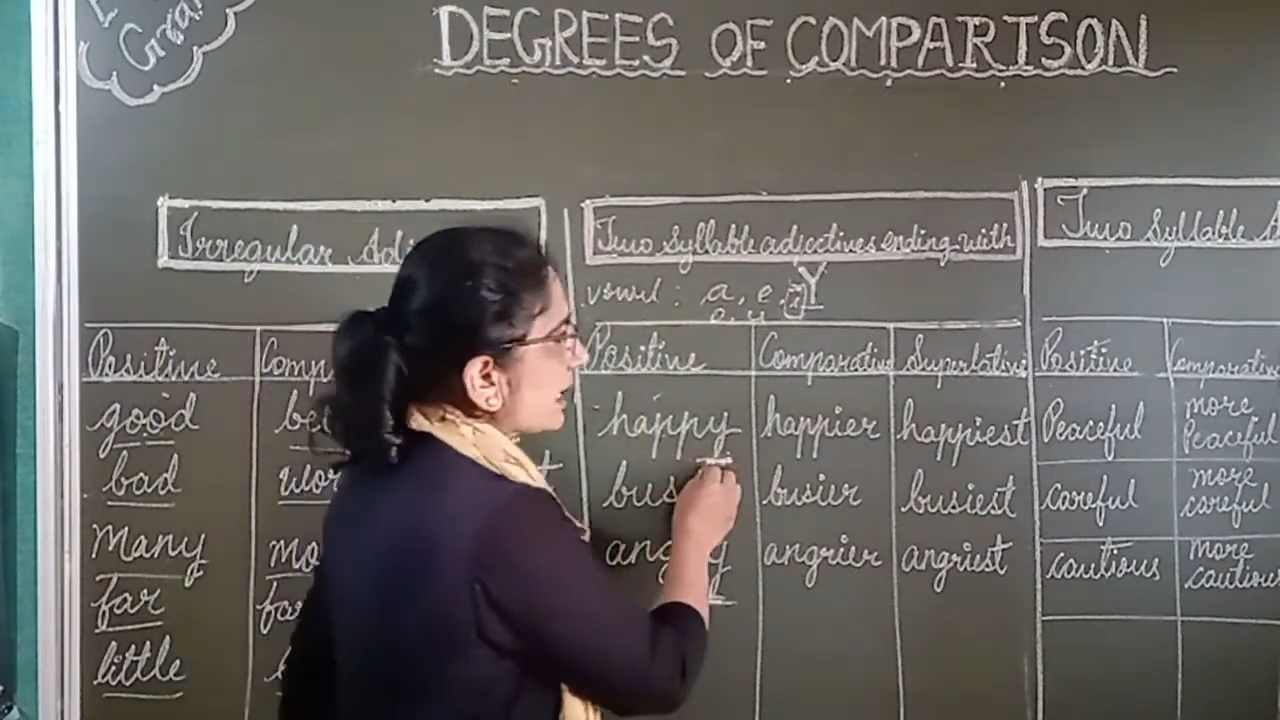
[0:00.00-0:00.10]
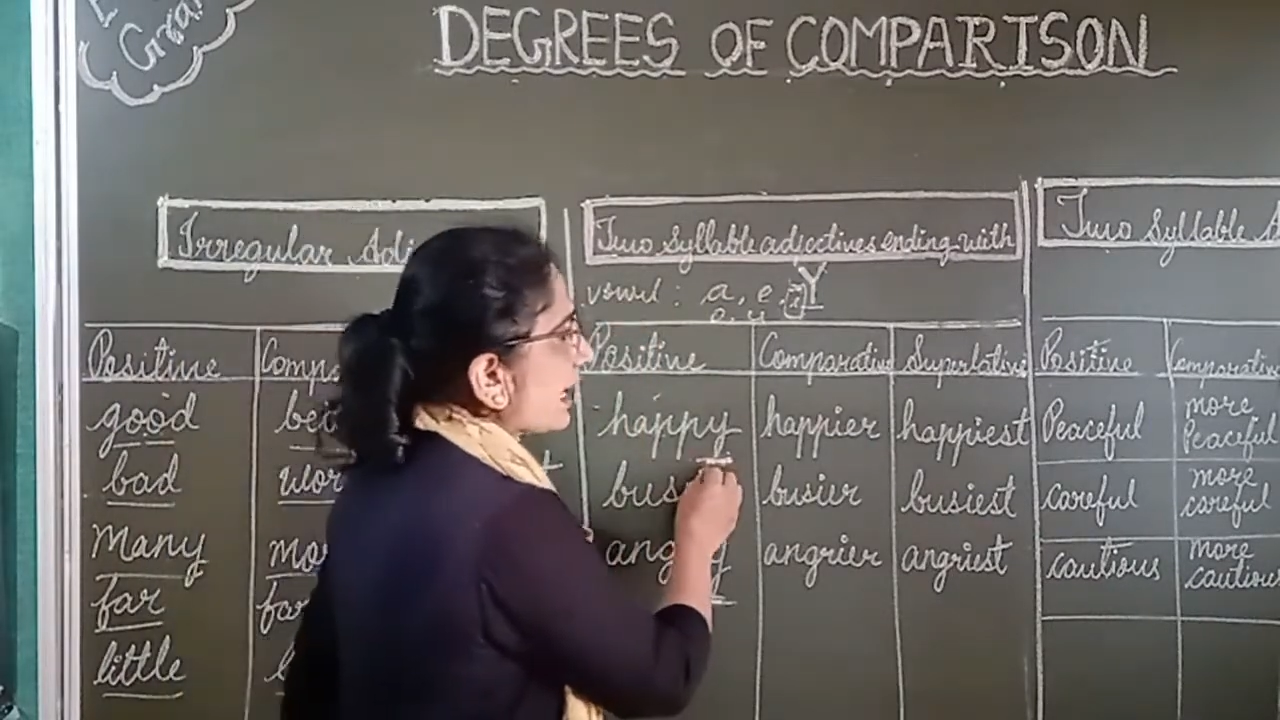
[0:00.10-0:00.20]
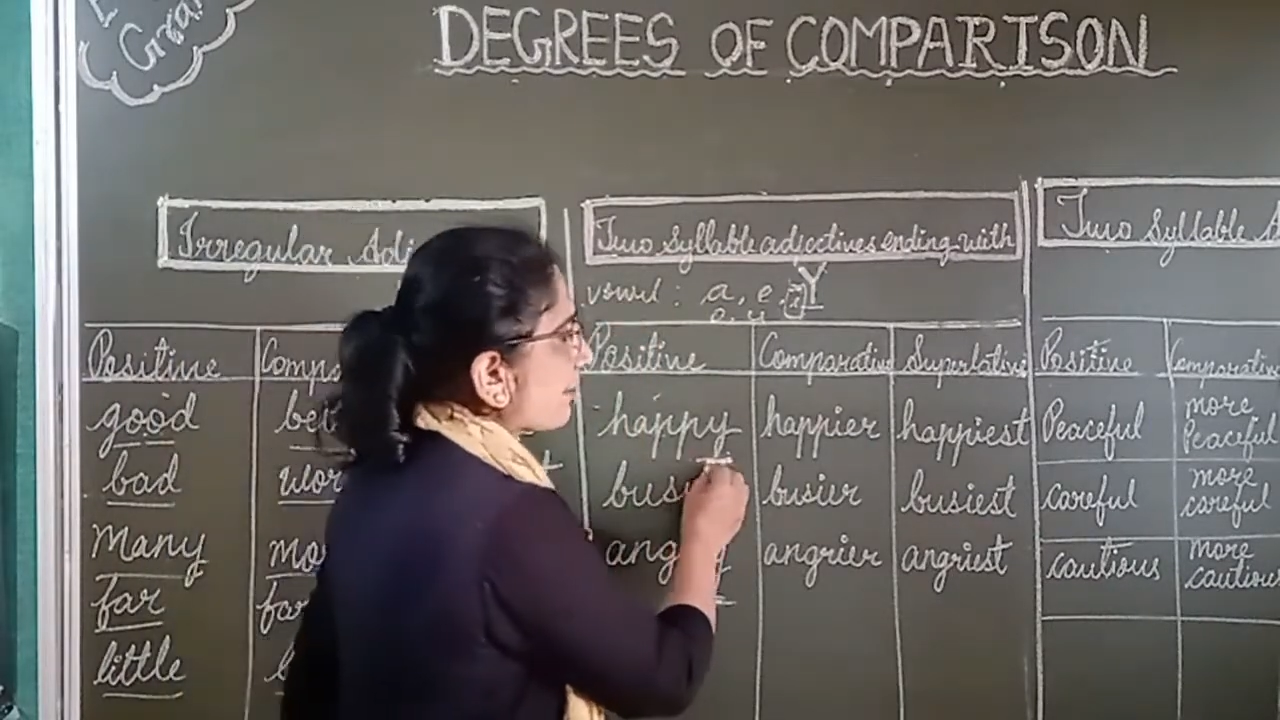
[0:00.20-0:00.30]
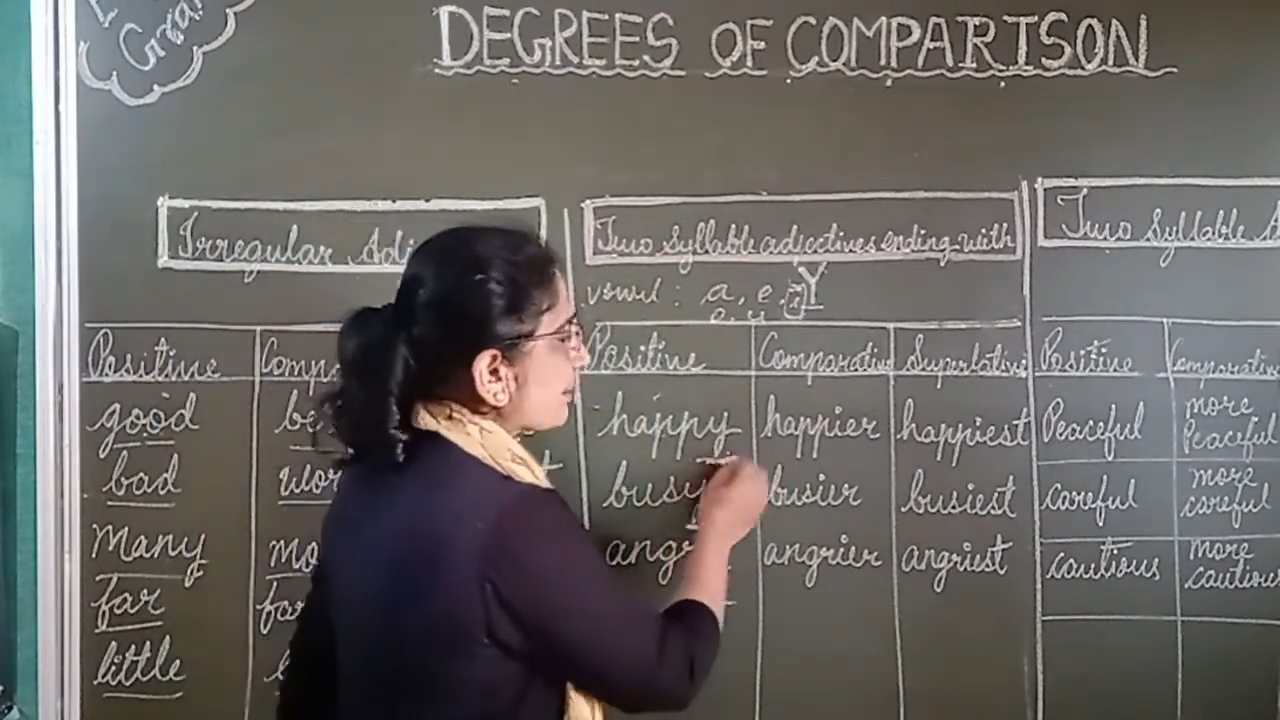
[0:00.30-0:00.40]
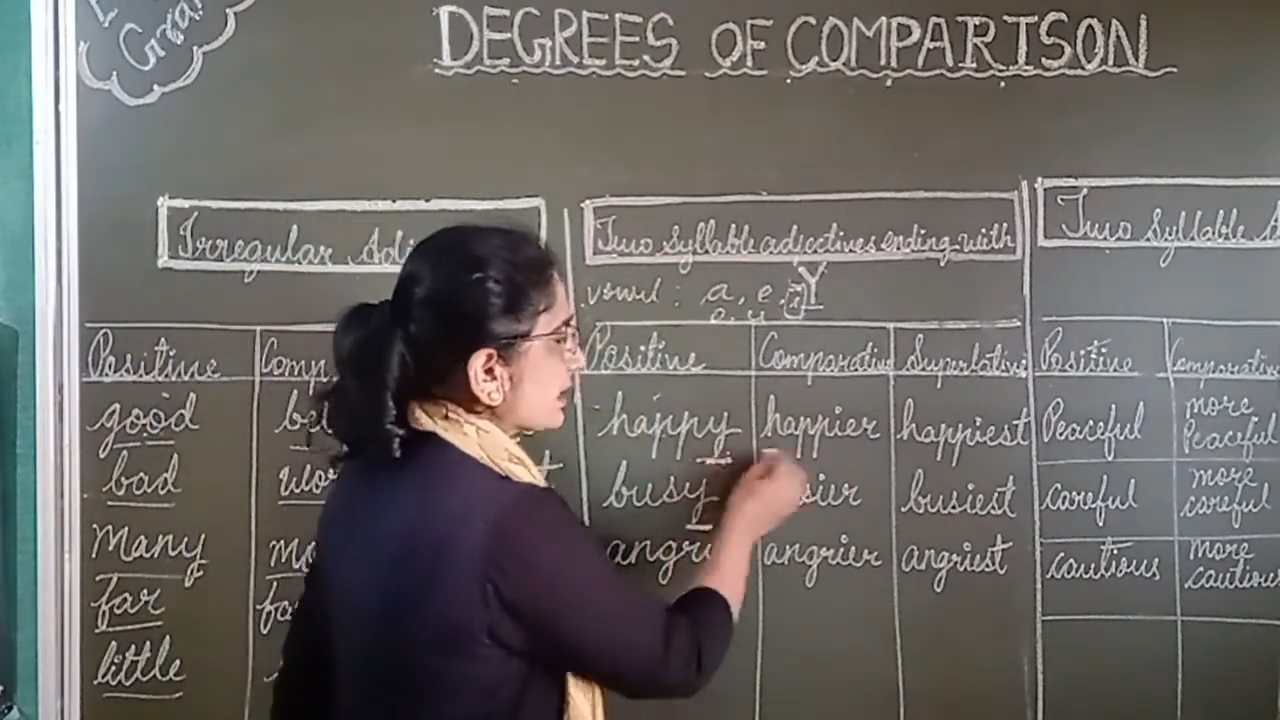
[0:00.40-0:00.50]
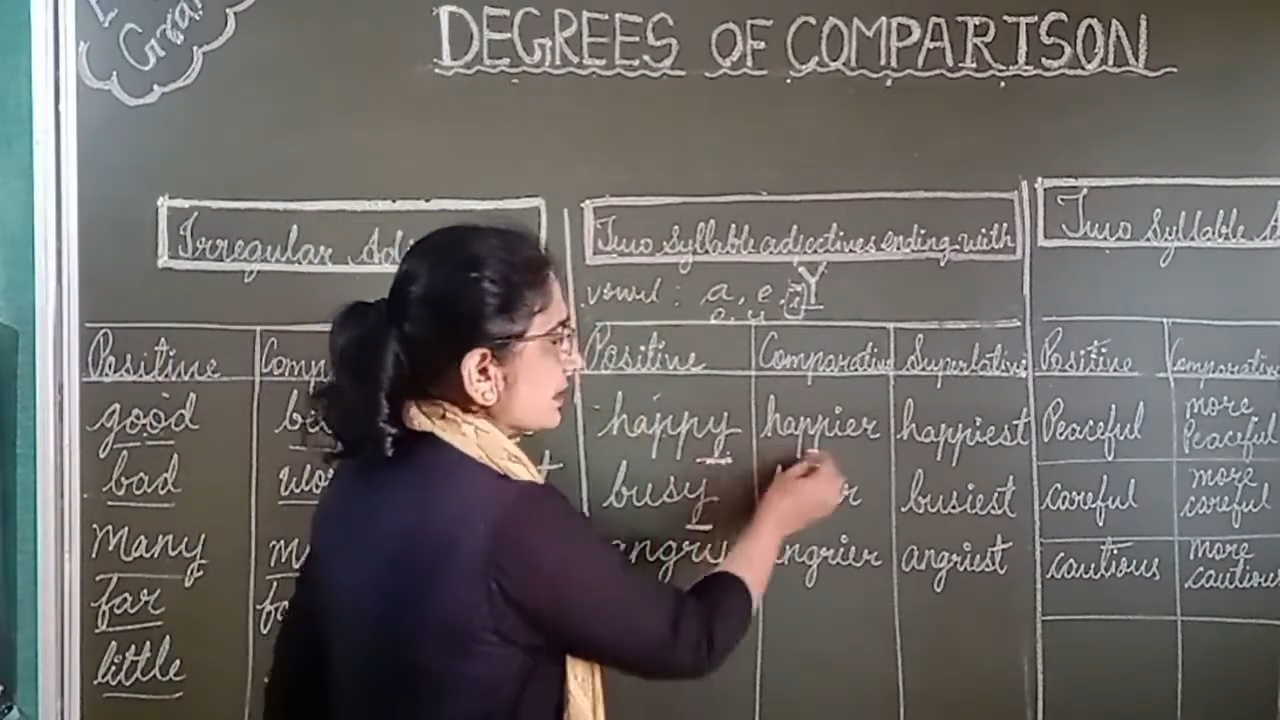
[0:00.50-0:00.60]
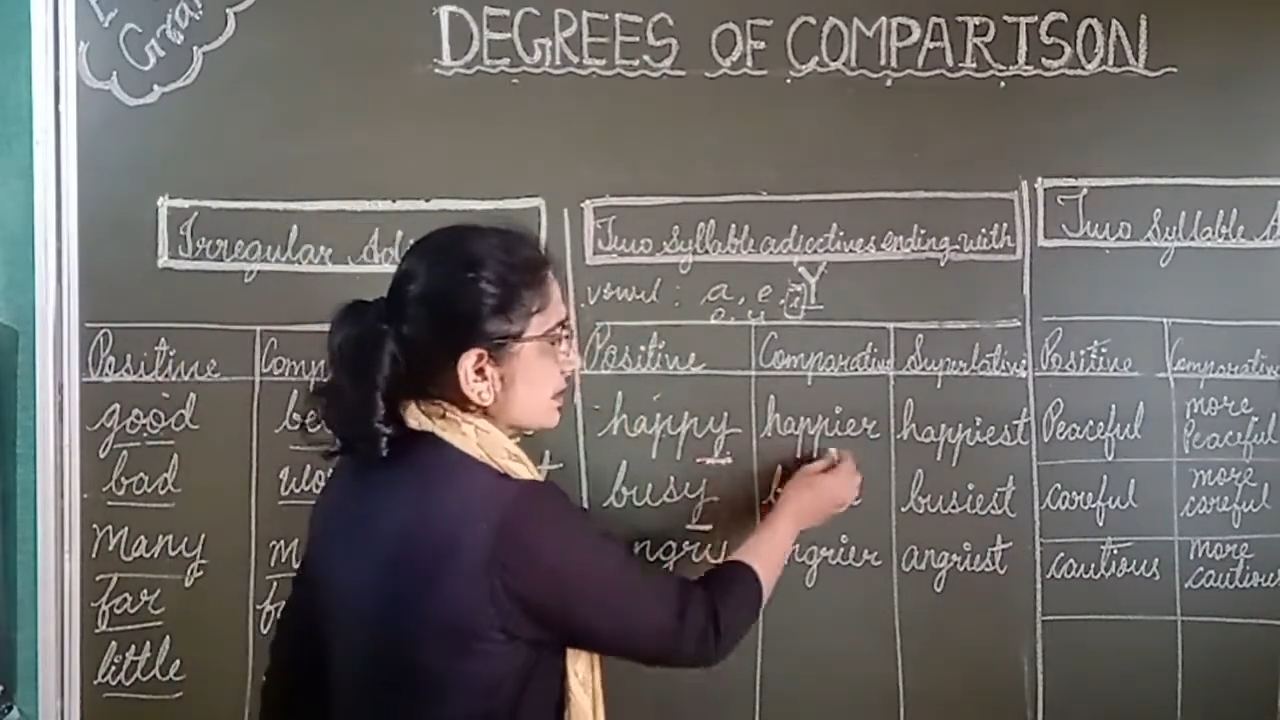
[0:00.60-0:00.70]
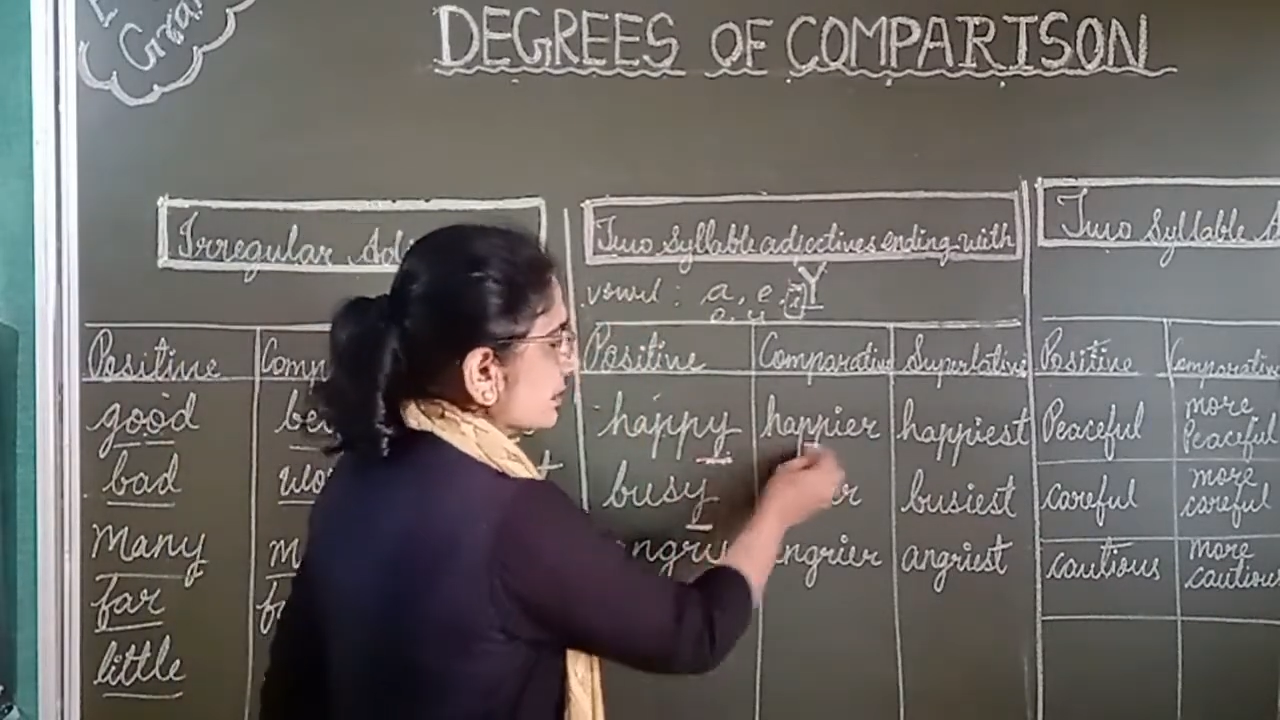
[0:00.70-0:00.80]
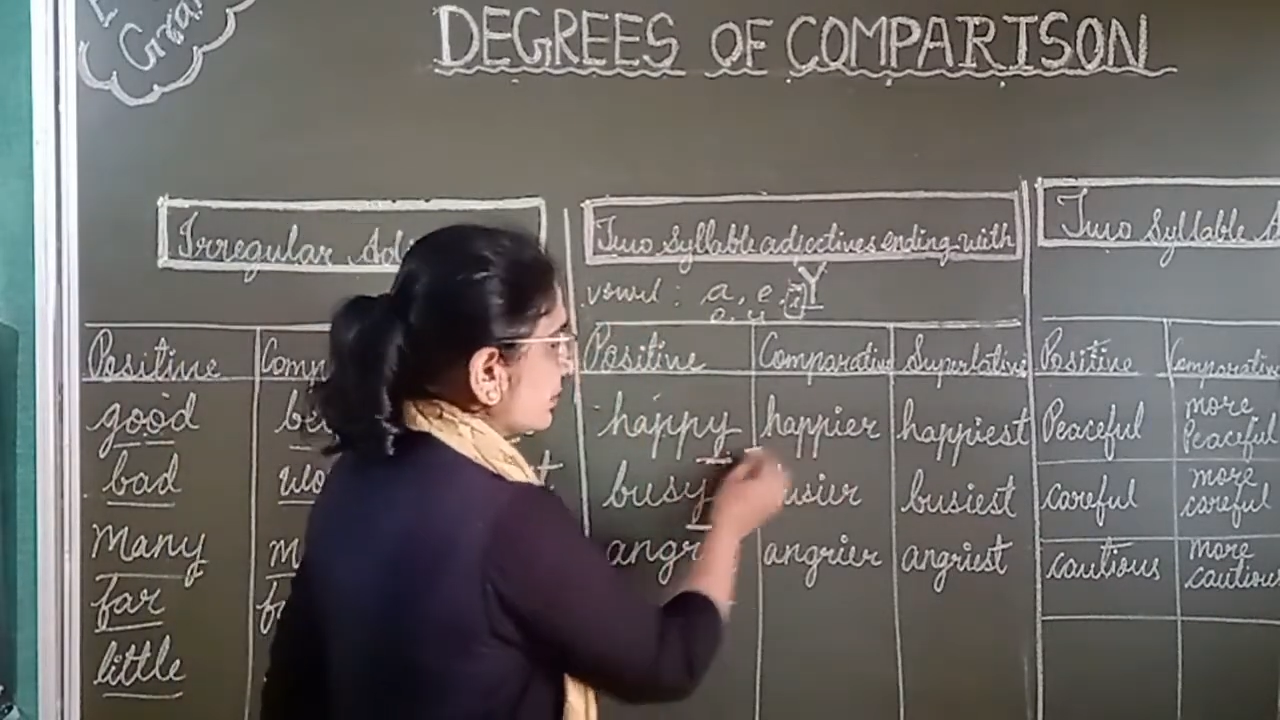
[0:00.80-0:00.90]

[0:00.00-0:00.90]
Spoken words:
happy is